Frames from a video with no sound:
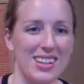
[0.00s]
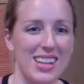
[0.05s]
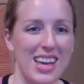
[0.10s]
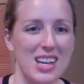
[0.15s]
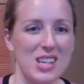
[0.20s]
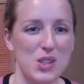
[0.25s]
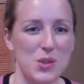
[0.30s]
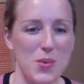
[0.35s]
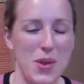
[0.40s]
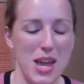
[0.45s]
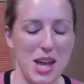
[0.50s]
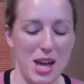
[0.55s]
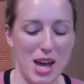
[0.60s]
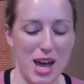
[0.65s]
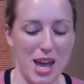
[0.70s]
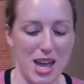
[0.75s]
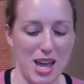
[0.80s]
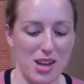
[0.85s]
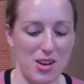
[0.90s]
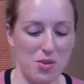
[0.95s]
Last week
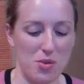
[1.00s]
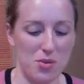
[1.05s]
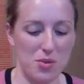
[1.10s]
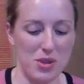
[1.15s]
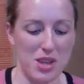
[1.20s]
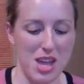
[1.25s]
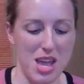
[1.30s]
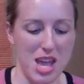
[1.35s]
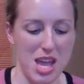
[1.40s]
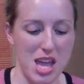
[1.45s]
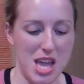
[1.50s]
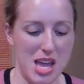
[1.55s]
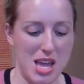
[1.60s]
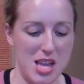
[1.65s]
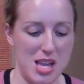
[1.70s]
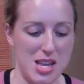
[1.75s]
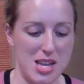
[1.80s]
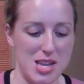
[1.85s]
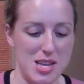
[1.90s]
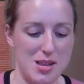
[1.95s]
I had only